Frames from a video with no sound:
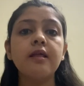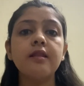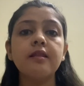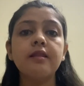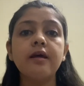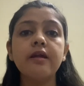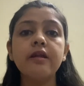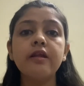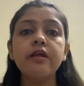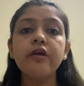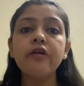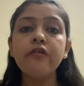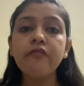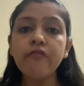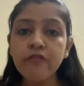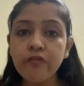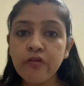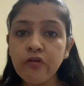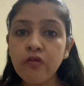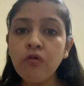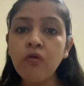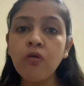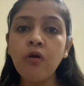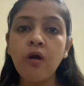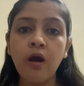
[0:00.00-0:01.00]
that if
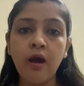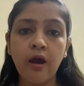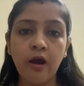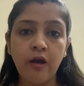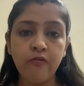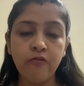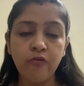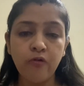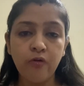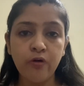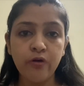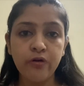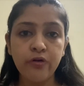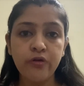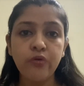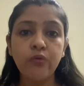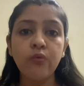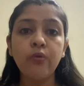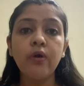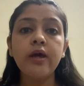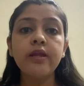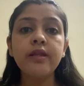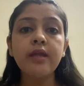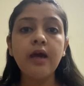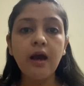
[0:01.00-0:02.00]
you have gone to
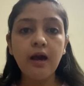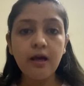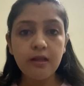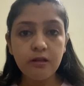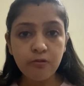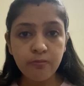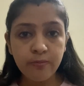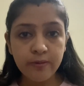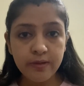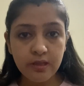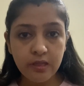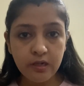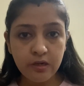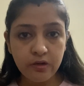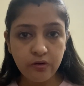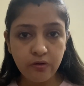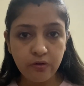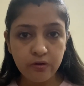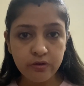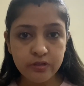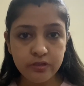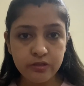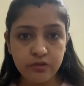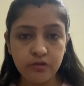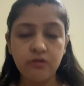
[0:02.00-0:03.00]
an allopathic
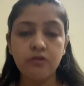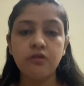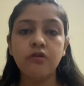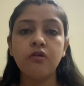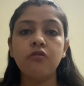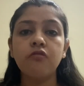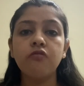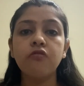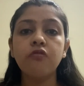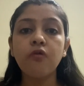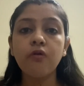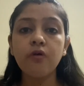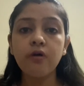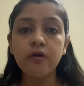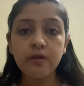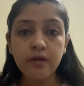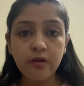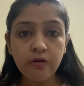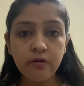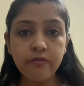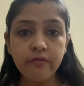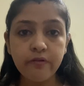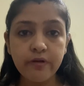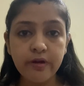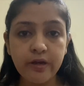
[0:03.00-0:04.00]
doctor for
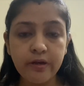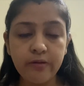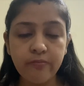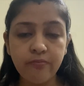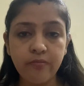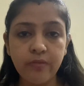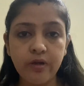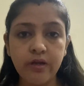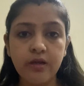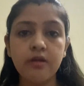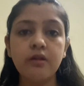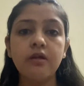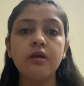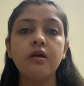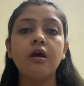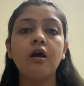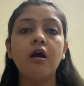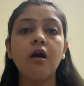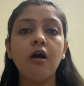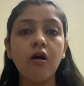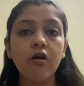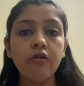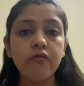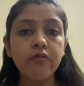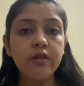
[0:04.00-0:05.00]
your treatment,
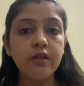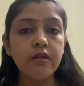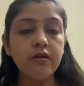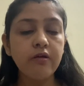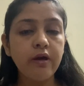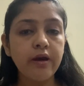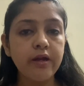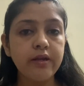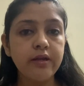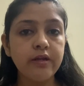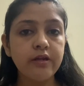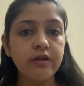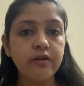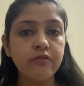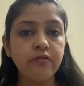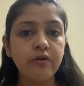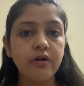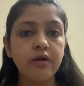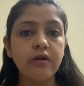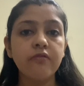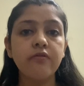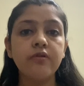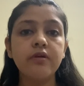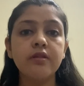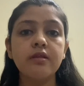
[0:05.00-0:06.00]
how will you
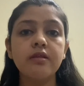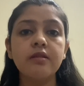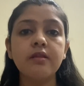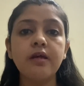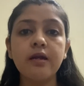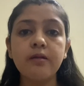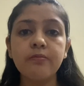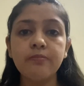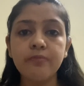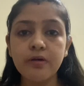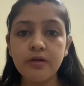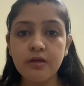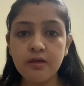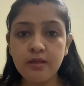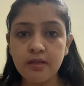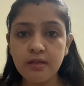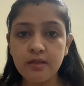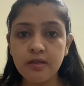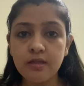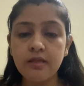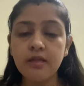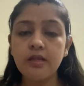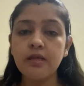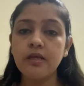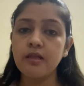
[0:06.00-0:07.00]
identify whether that
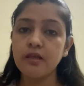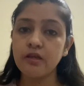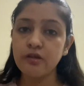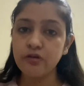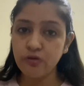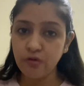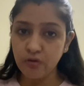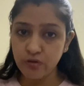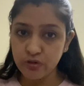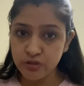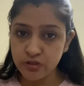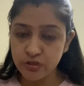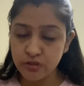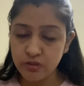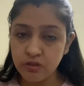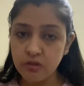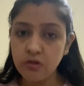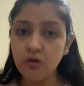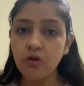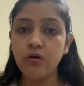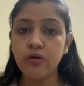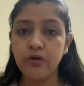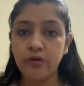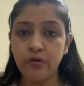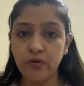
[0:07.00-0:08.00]
person is a doctor
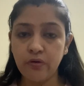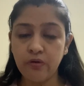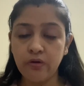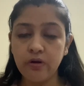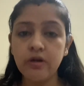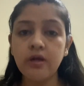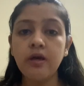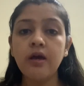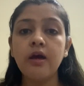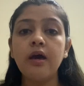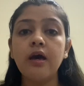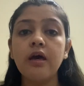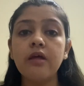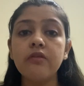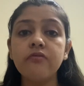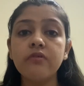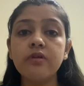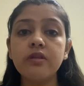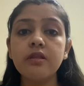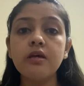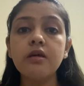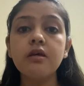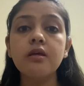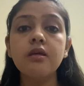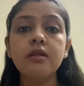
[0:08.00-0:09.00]
or not, and
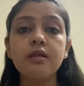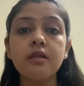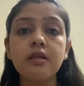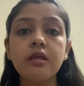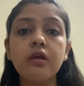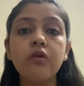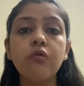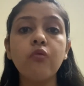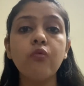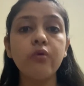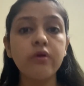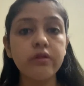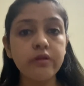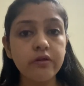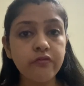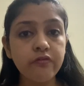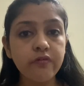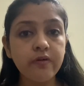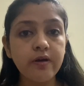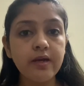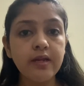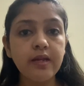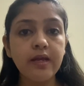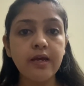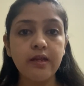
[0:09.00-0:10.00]
whether is he
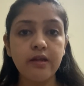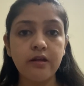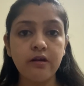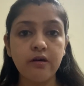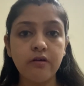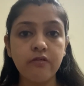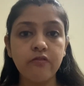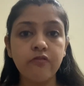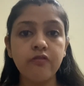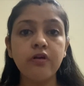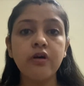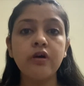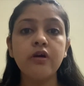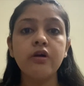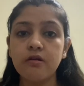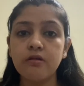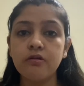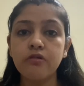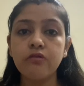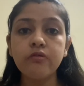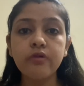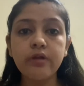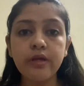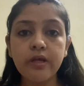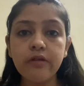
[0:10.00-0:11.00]
qualified enough
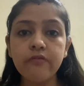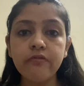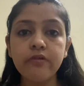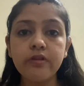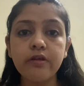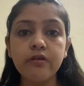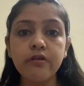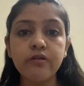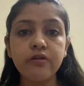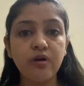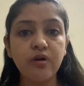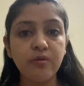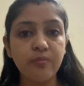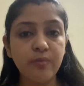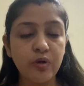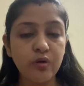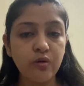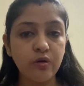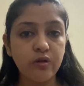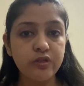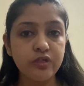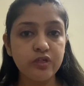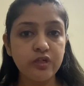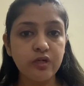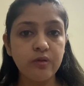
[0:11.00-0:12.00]
to deal with your
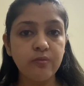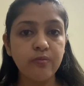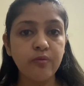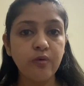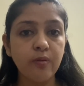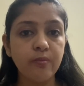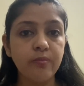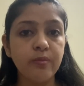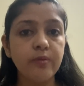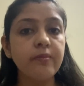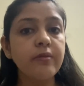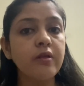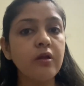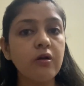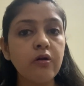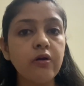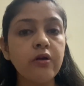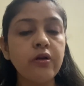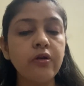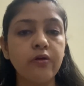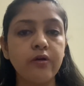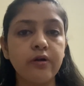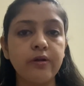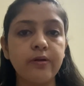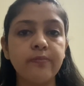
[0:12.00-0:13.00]
dermatological problems or
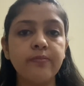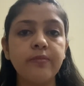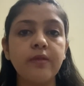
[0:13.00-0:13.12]
not?